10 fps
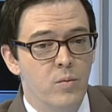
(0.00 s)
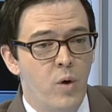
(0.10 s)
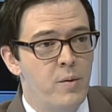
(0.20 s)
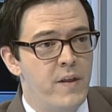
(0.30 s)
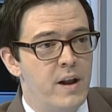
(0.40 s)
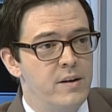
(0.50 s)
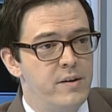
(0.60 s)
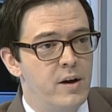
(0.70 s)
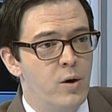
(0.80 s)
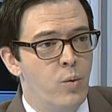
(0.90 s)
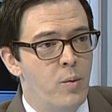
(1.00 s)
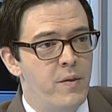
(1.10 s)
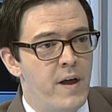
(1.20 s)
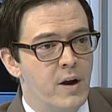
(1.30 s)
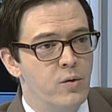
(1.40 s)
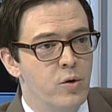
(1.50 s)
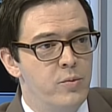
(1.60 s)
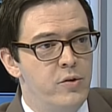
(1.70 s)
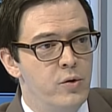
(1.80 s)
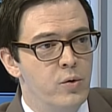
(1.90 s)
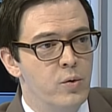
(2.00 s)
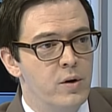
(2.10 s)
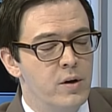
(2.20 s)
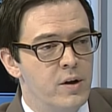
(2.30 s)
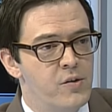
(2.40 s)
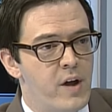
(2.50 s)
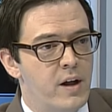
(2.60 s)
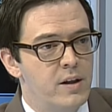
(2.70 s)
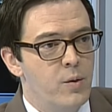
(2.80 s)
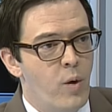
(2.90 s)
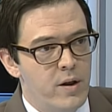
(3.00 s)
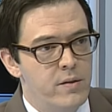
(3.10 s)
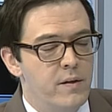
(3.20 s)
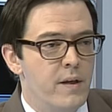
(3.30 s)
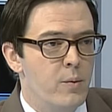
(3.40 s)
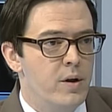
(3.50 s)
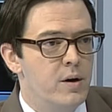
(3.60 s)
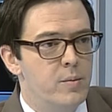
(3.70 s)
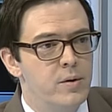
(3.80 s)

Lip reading: What would that entail? What would that group do exactly? And why do you think that would help?